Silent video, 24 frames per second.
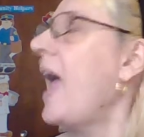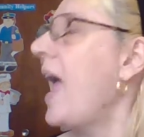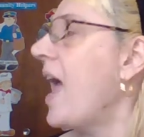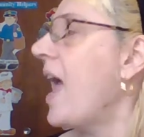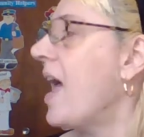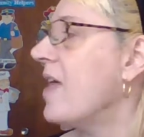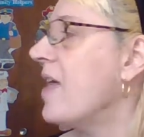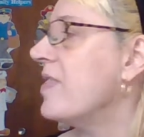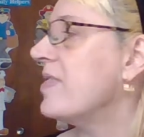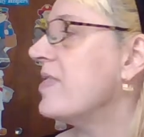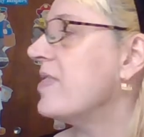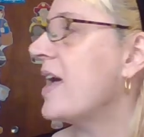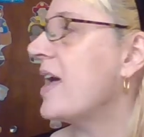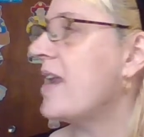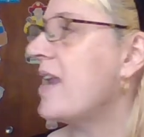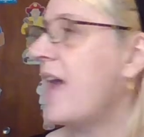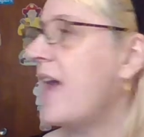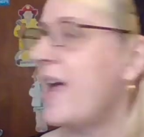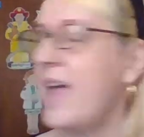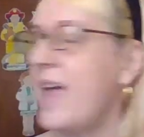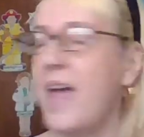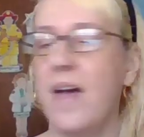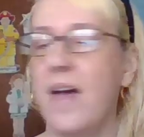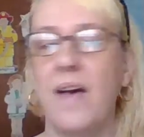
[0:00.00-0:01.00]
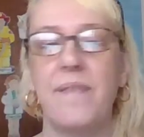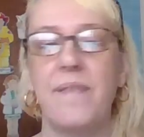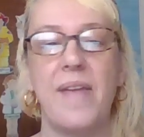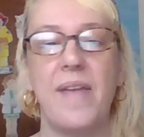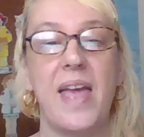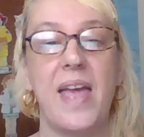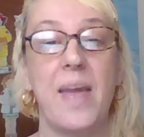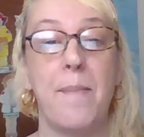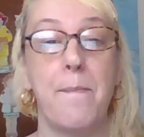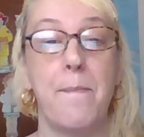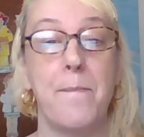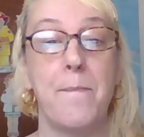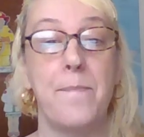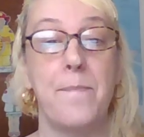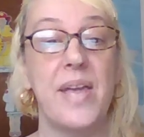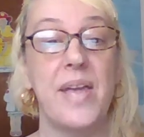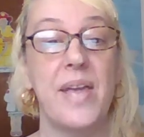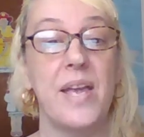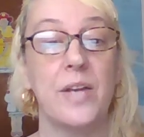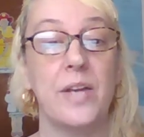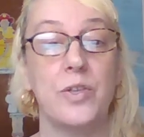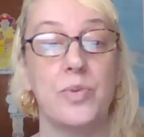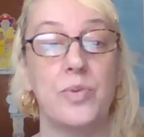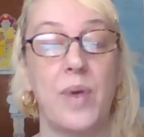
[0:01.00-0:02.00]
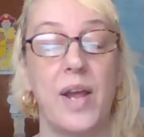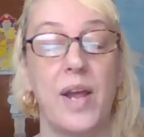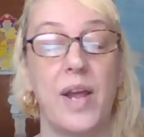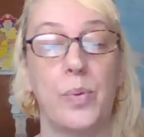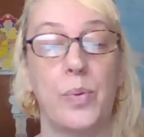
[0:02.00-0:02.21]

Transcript: And then I have a big dry